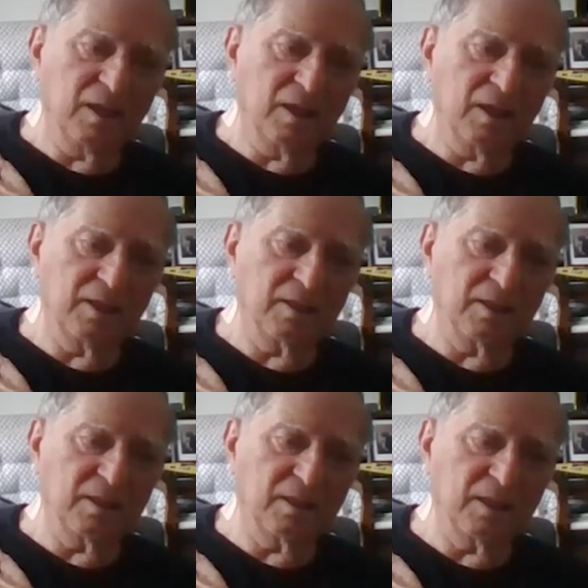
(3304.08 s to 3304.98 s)
And
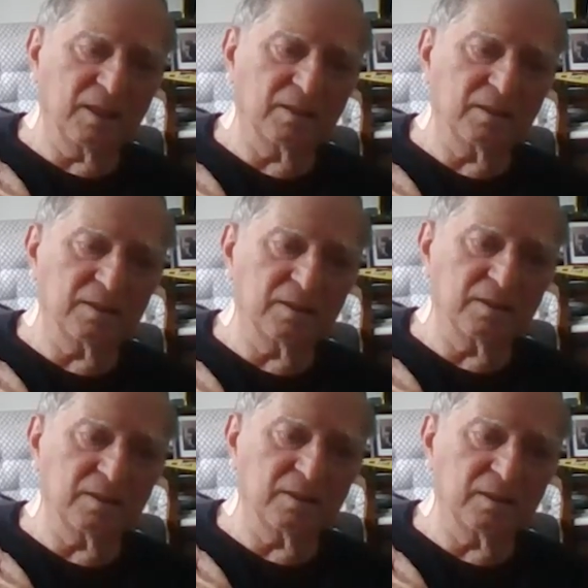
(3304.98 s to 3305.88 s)
the uh,
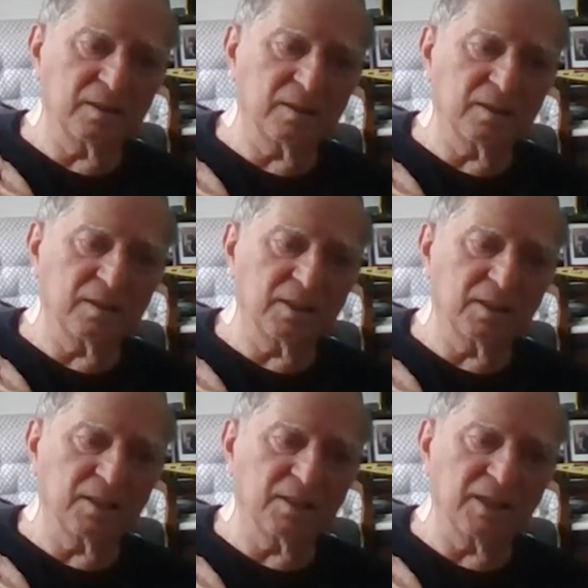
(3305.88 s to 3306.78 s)
that
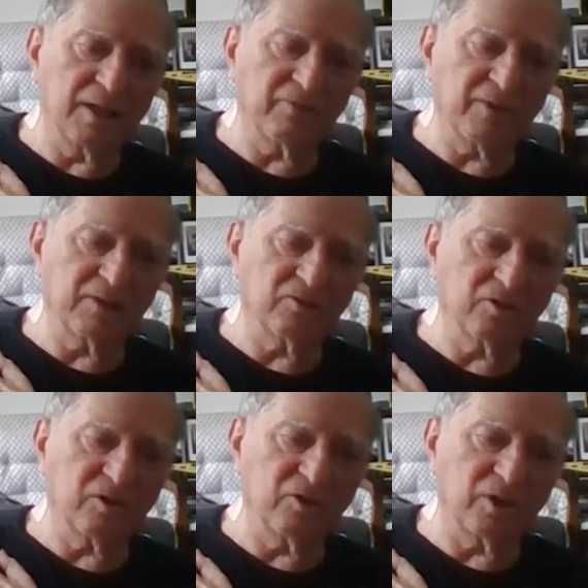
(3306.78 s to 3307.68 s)
didn't have flank
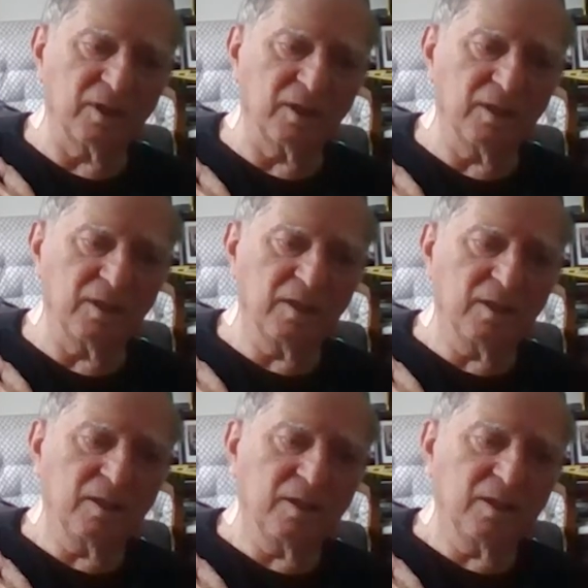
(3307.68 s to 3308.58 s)
security.
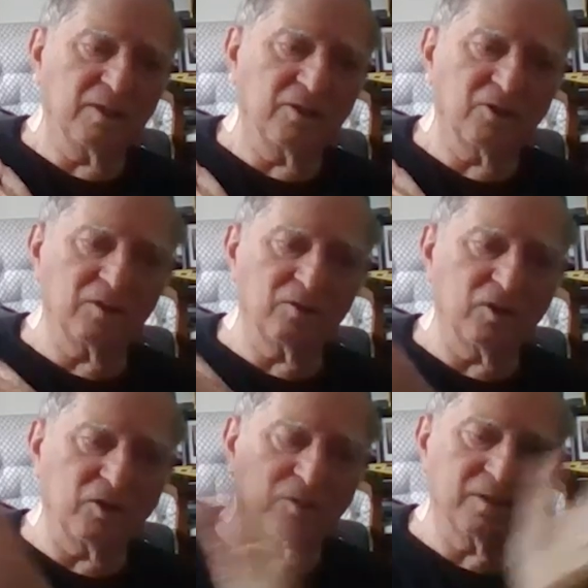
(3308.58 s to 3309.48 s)
They thought, you
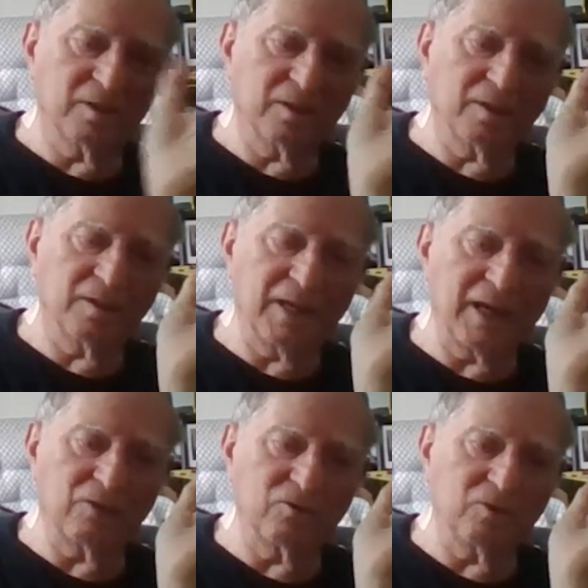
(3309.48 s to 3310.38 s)
know, the
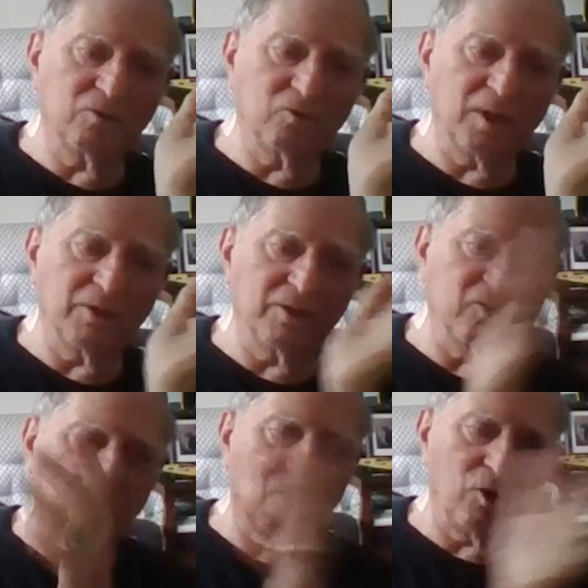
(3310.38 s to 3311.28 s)
attitude was, well, this
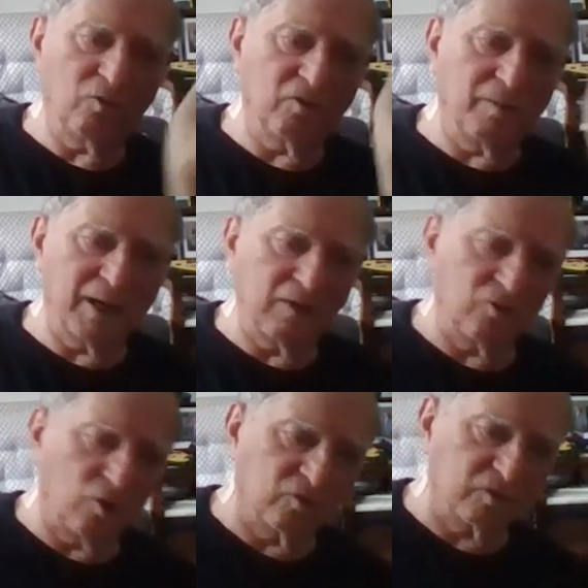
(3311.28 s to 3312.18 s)
is all over, the battle's
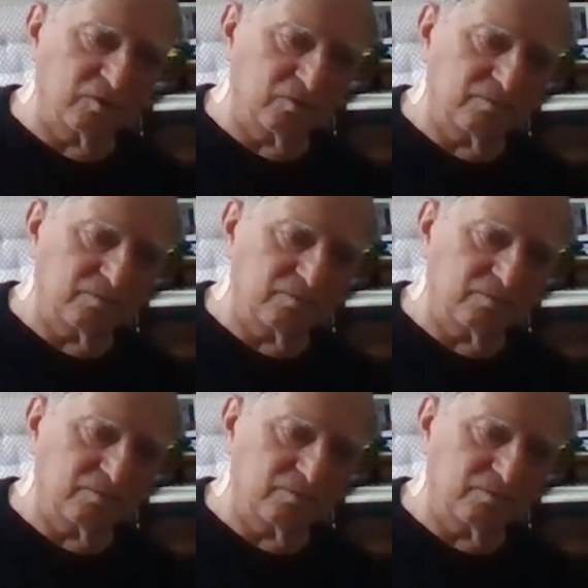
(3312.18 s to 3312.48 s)
over.